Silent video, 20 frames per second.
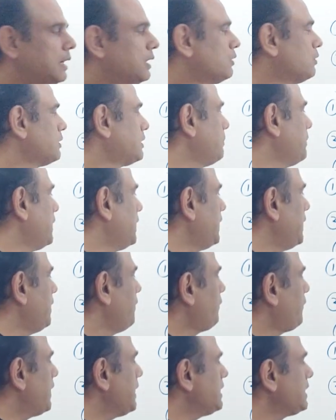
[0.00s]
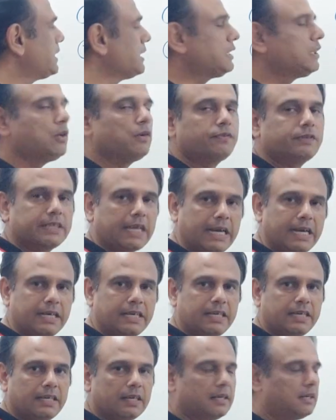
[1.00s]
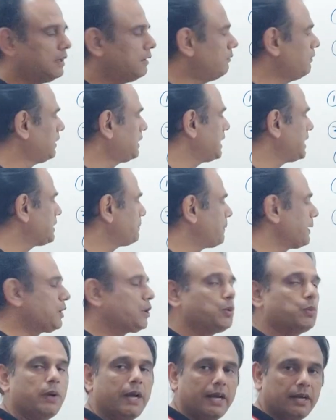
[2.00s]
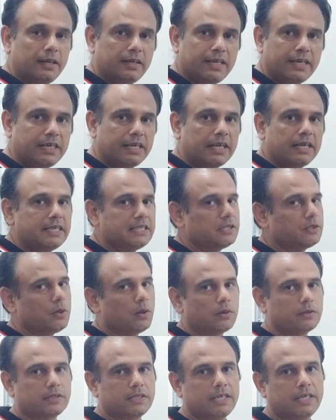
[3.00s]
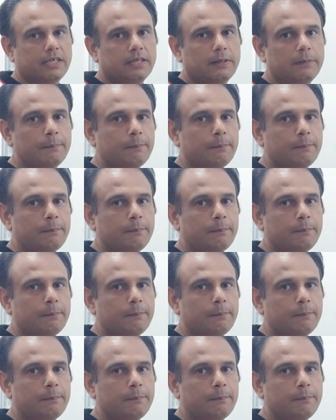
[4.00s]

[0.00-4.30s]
So similarly, differentiation of sin theta with respect to angle theta is cos theta.